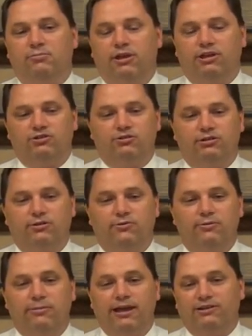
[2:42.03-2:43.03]
make sure that
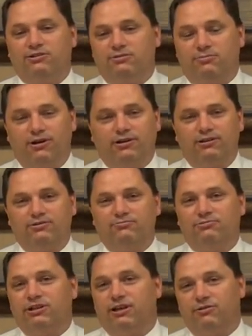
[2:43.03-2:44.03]
we match the market
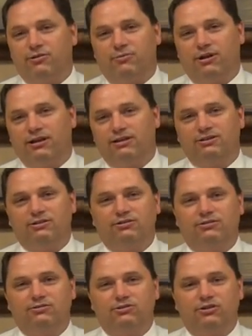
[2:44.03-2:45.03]
salary-wise,
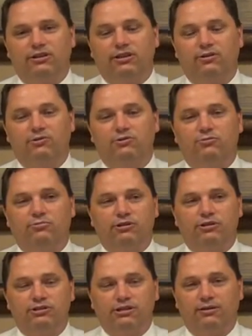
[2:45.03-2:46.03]
and so I think we do a
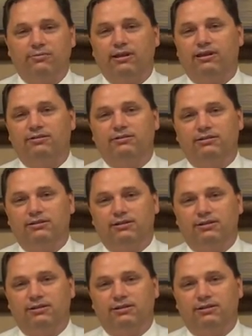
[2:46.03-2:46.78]
pretty good job of that.